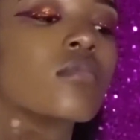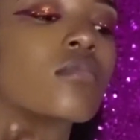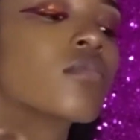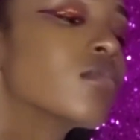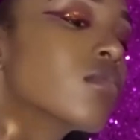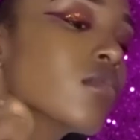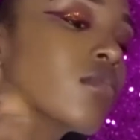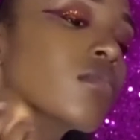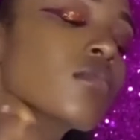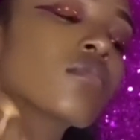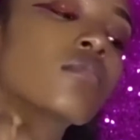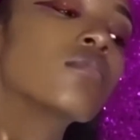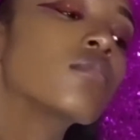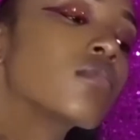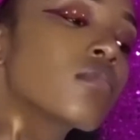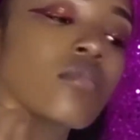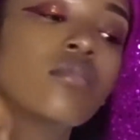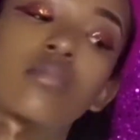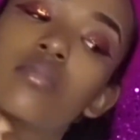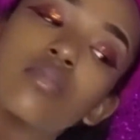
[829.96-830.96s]
This is
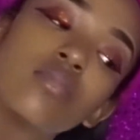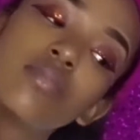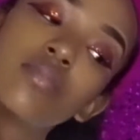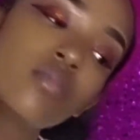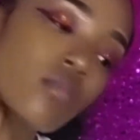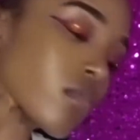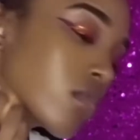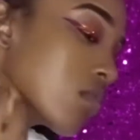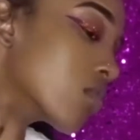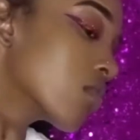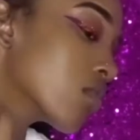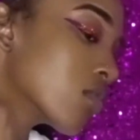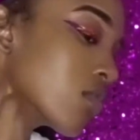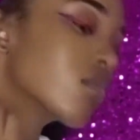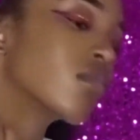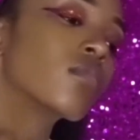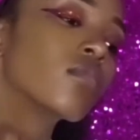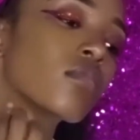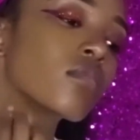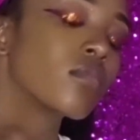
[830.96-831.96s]
definitely my favorite
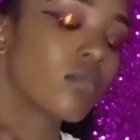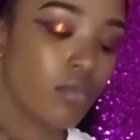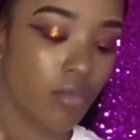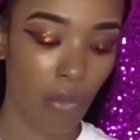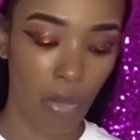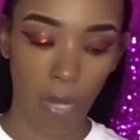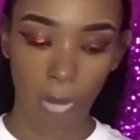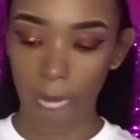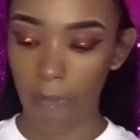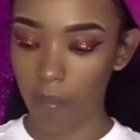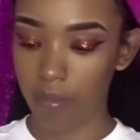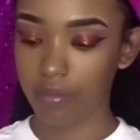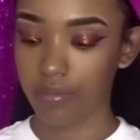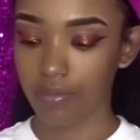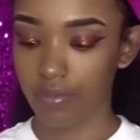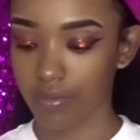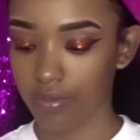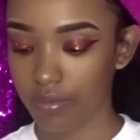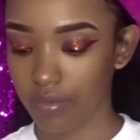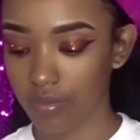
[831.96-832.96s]
foundation. I have yet to
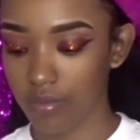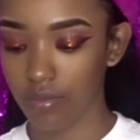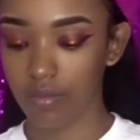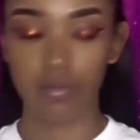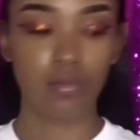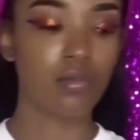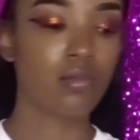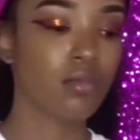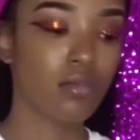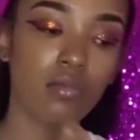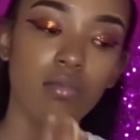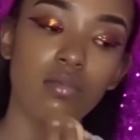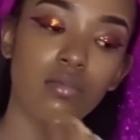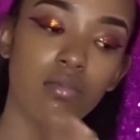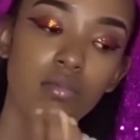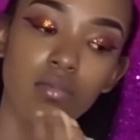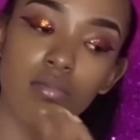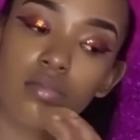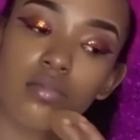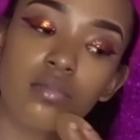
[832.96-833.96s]
cheat on it yet.
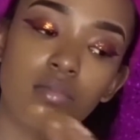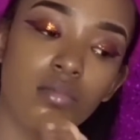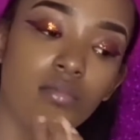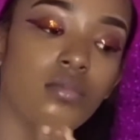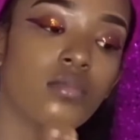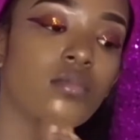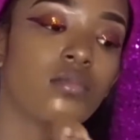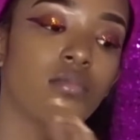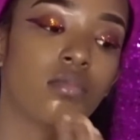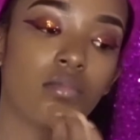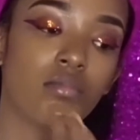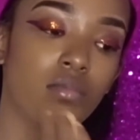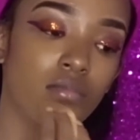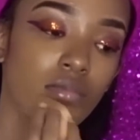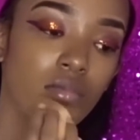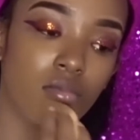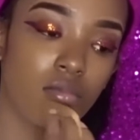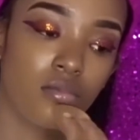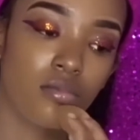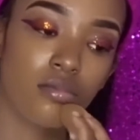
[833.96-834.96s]
Look how
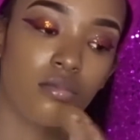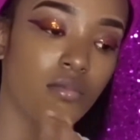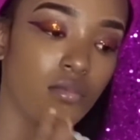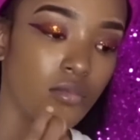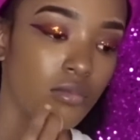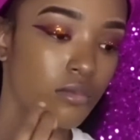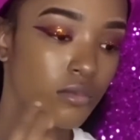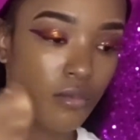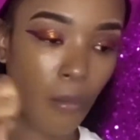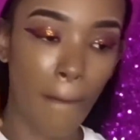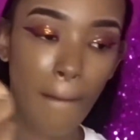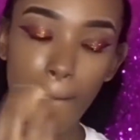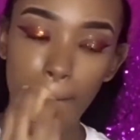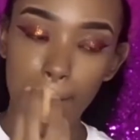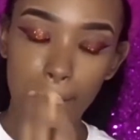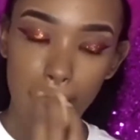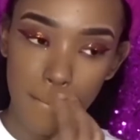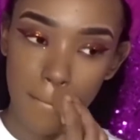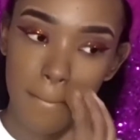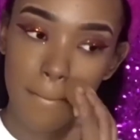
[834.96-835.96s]
easy it's
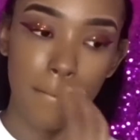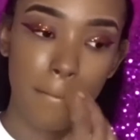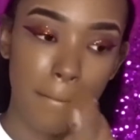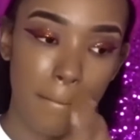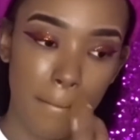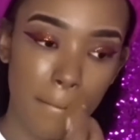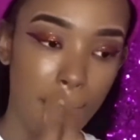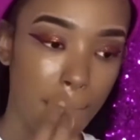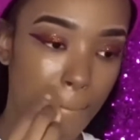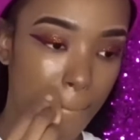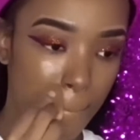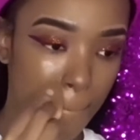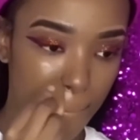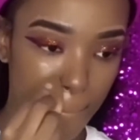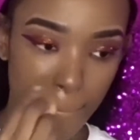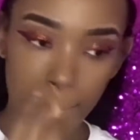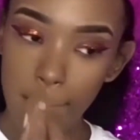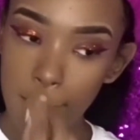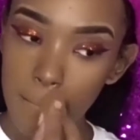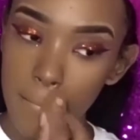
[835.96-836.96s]
blending into my skin.
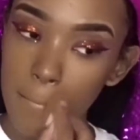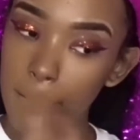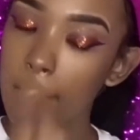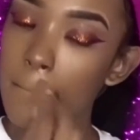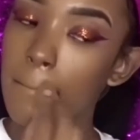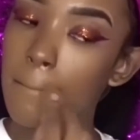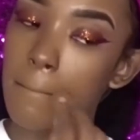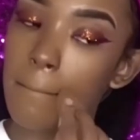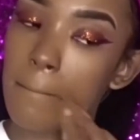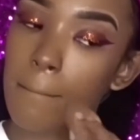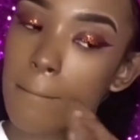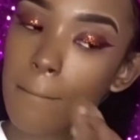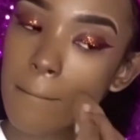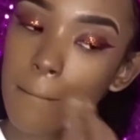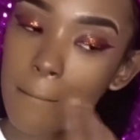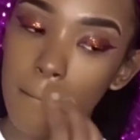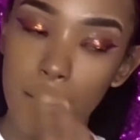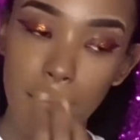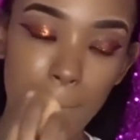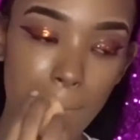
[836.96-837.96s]
It's just the perfect
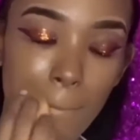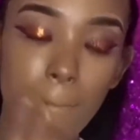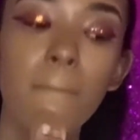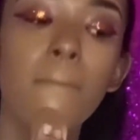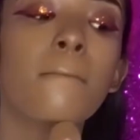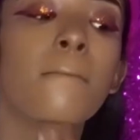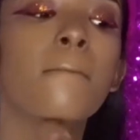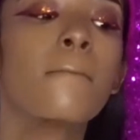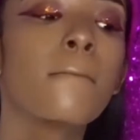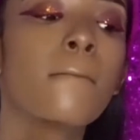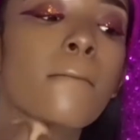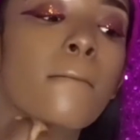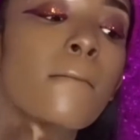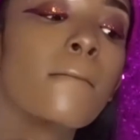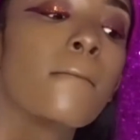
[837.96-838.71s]
shade for me.